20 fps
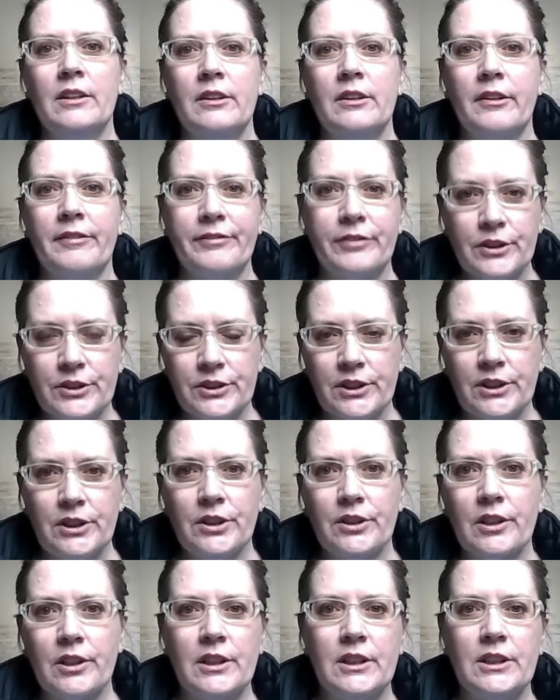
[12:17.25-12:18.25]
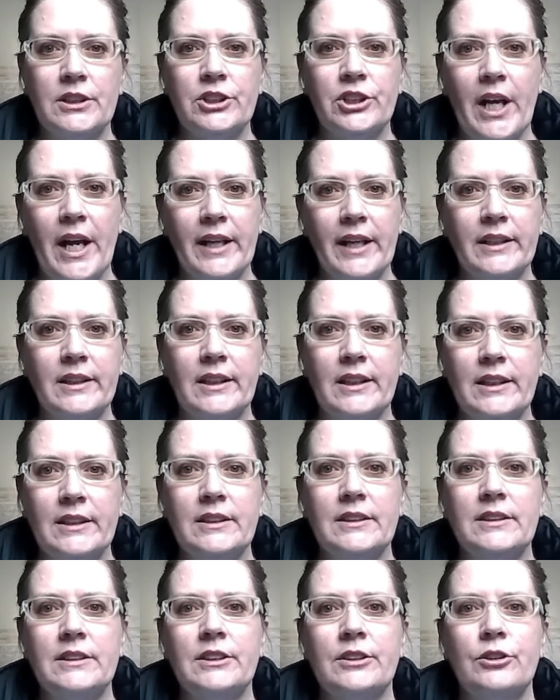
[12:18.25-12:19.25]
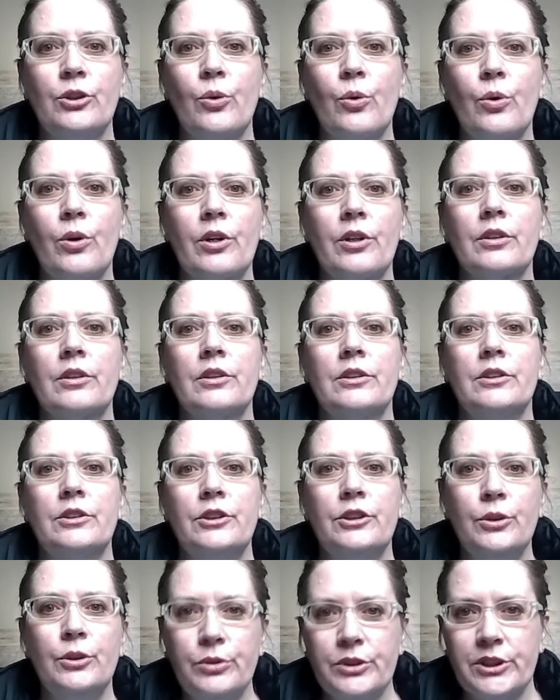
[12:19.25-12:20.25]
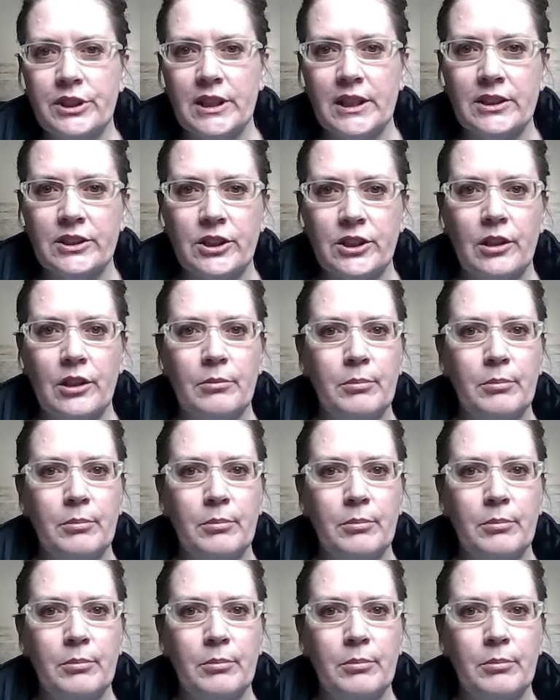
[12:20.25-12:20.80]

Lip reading: the first thing you're going to check is your usage.